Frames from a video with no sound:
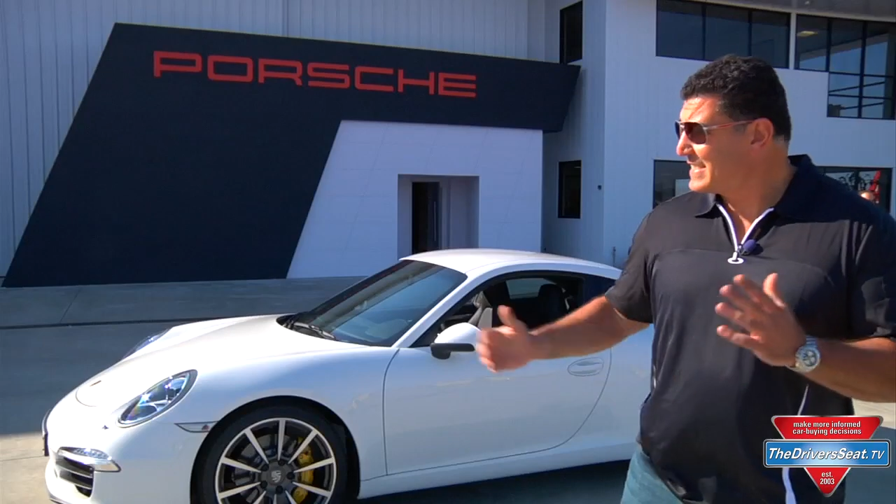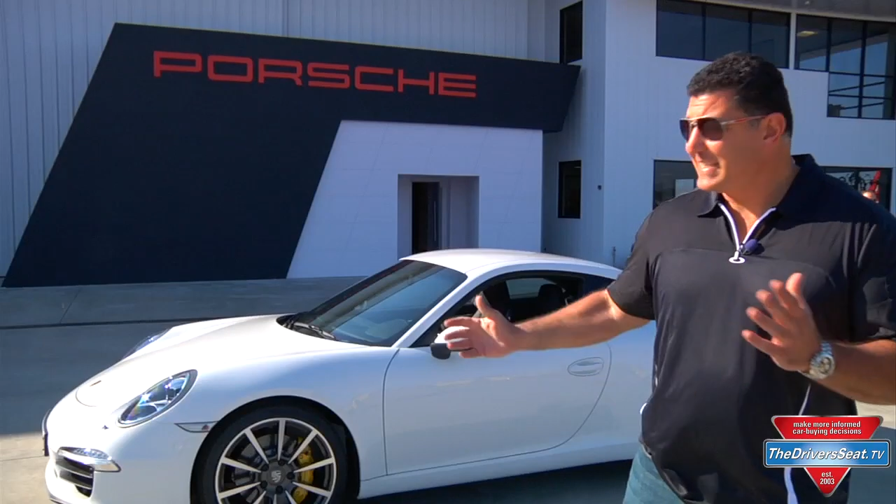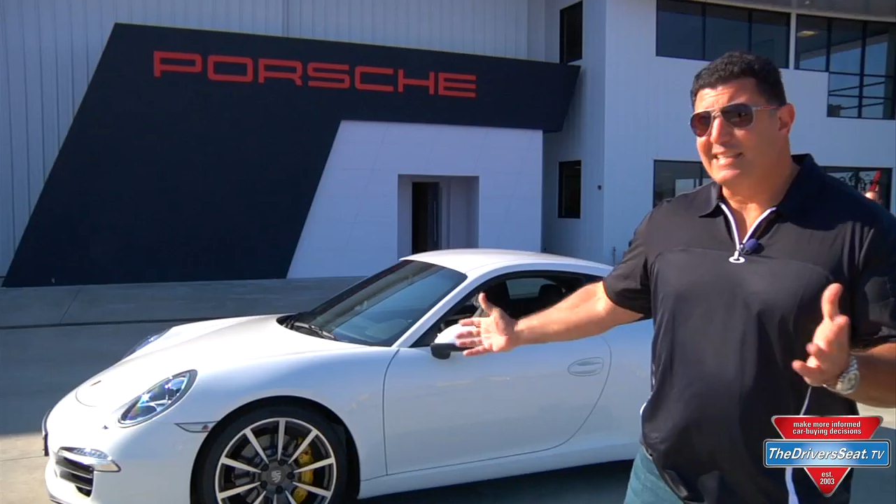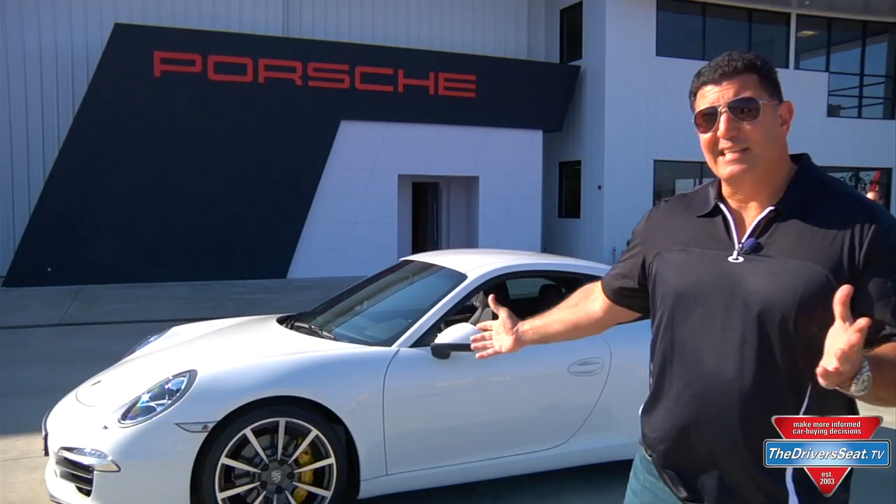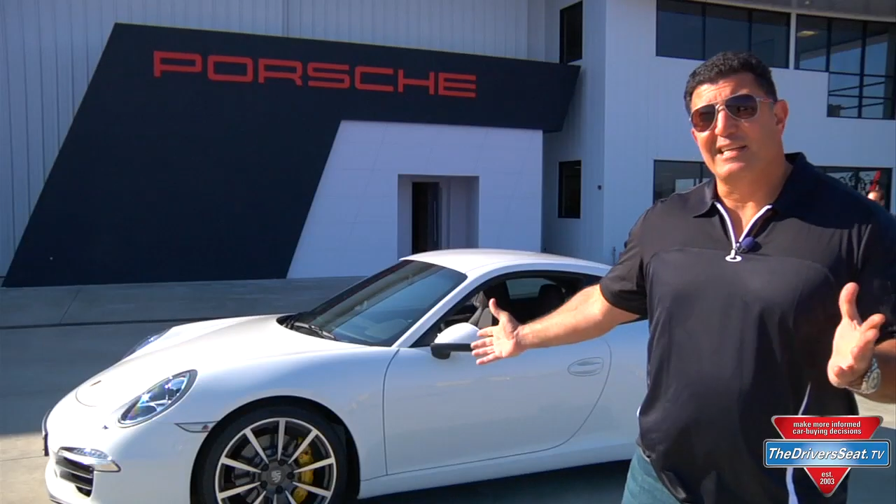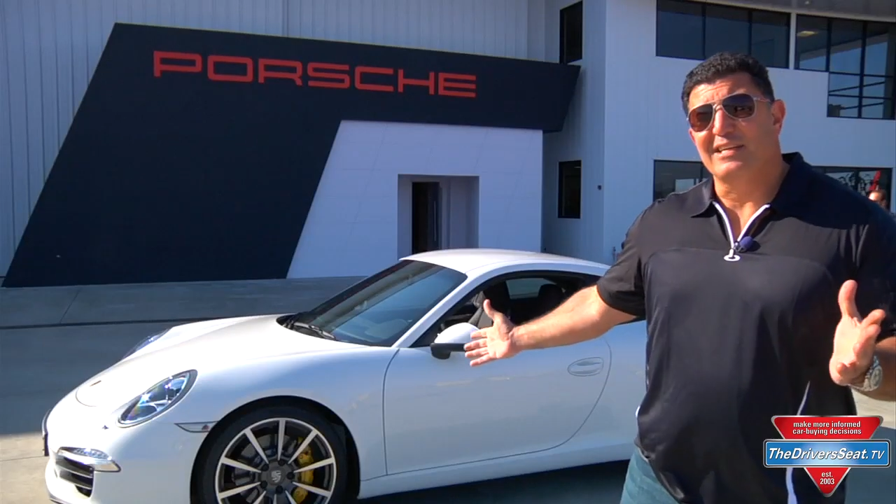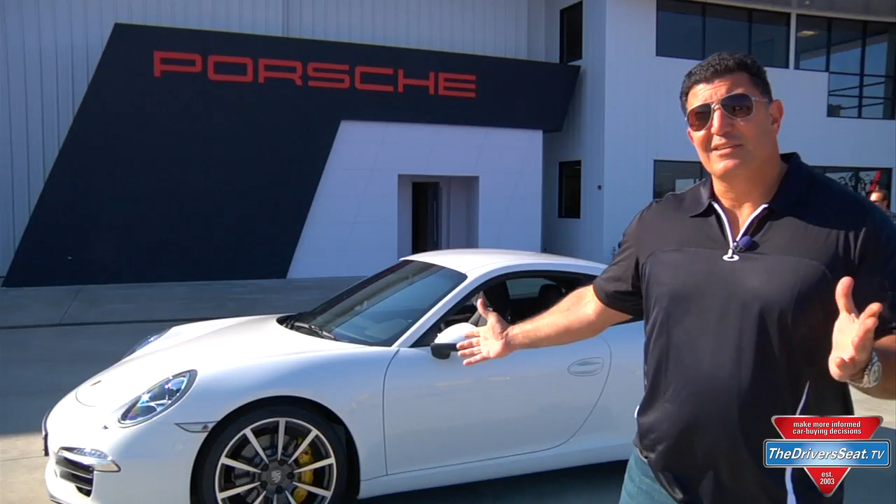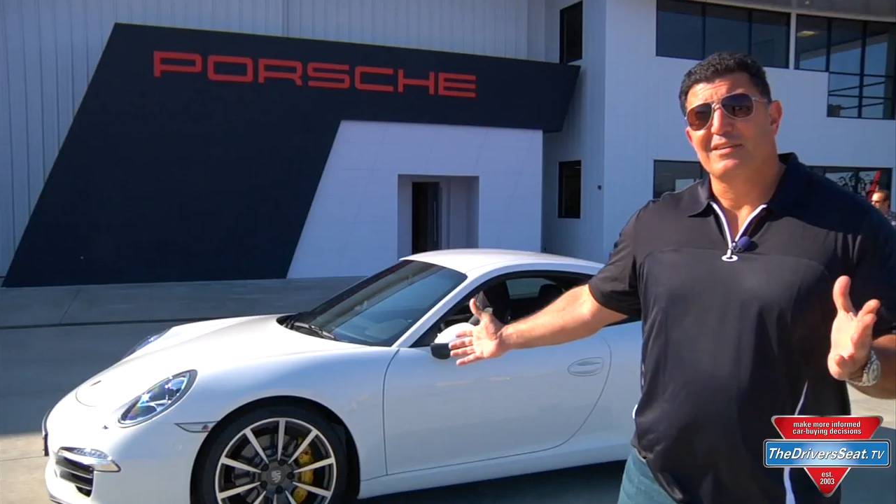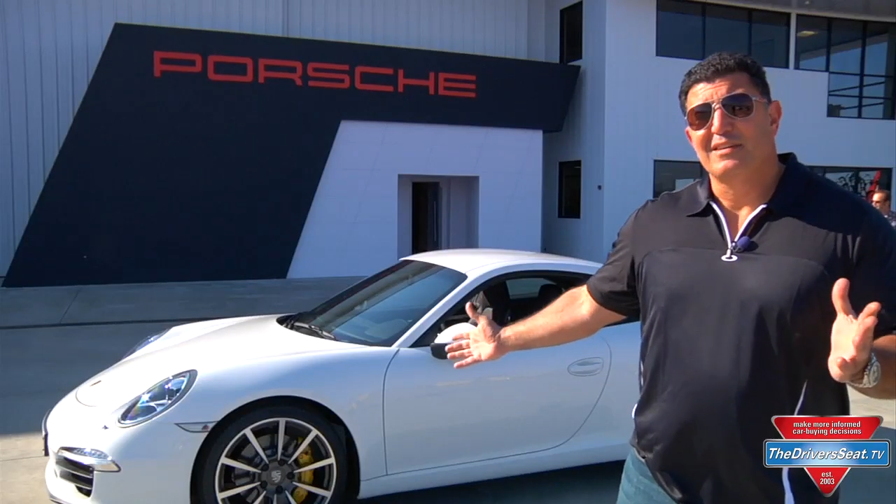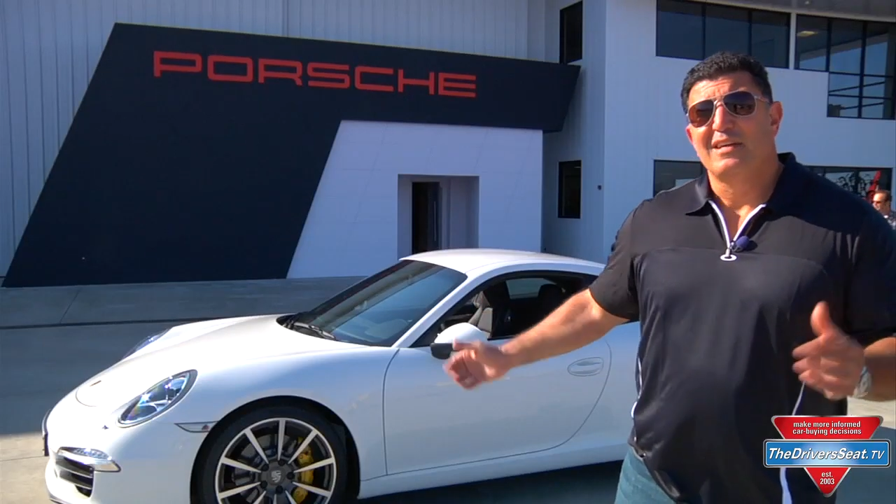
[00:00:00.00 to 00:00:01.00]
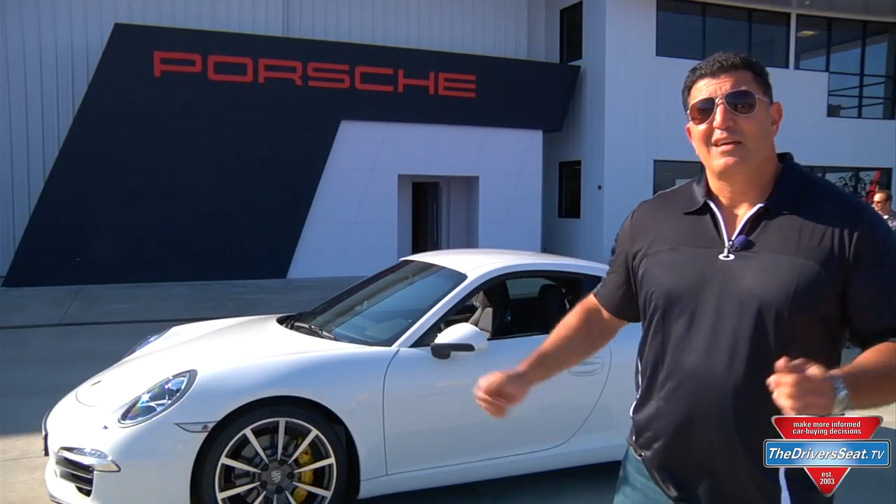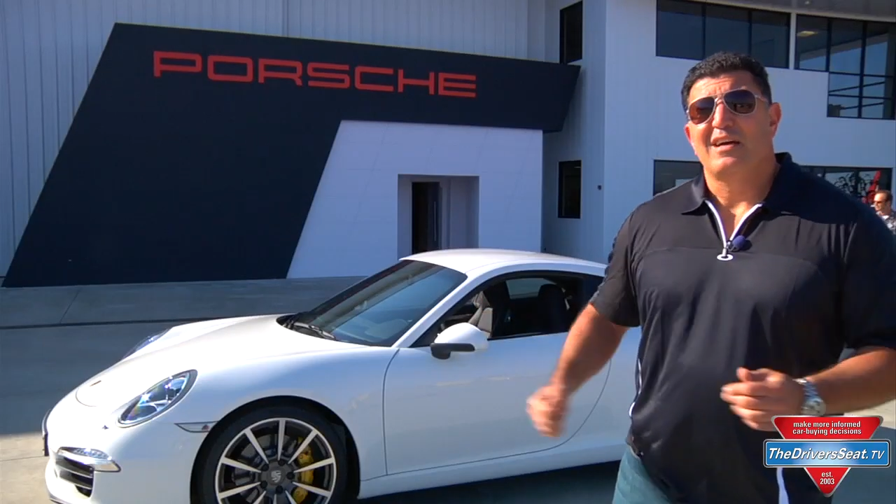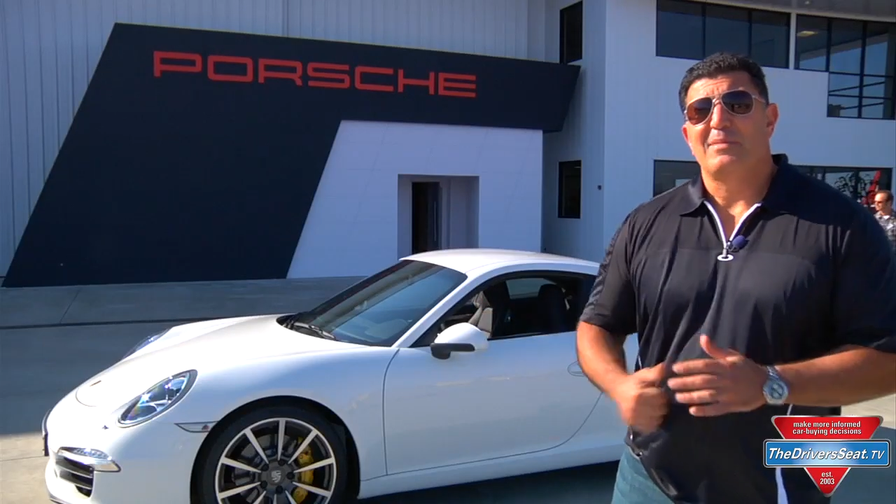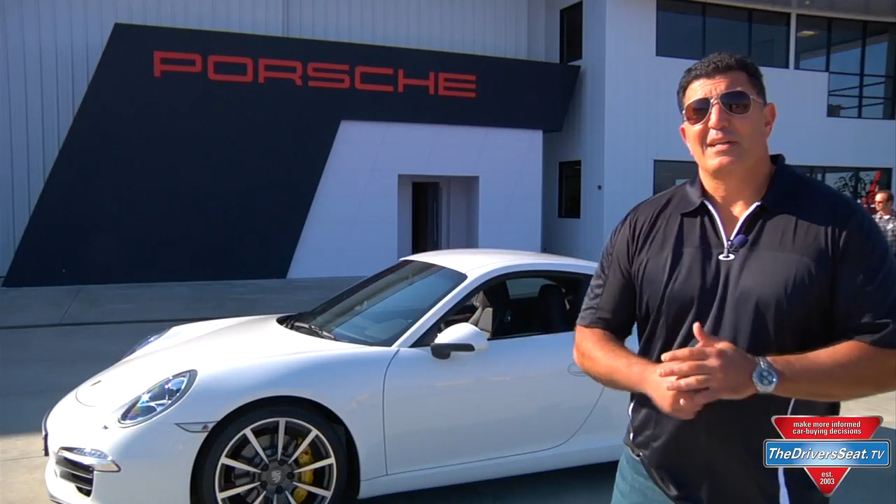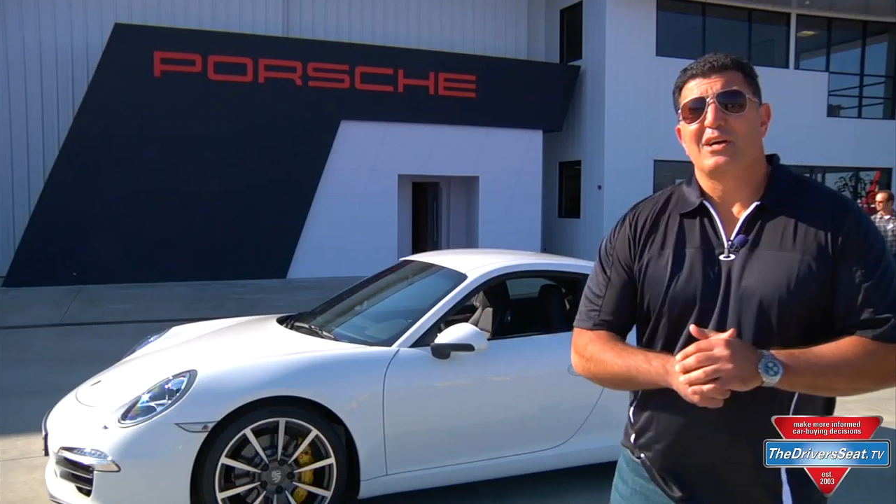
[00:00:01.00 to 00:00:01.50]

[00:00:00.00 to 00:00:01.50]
seen here, about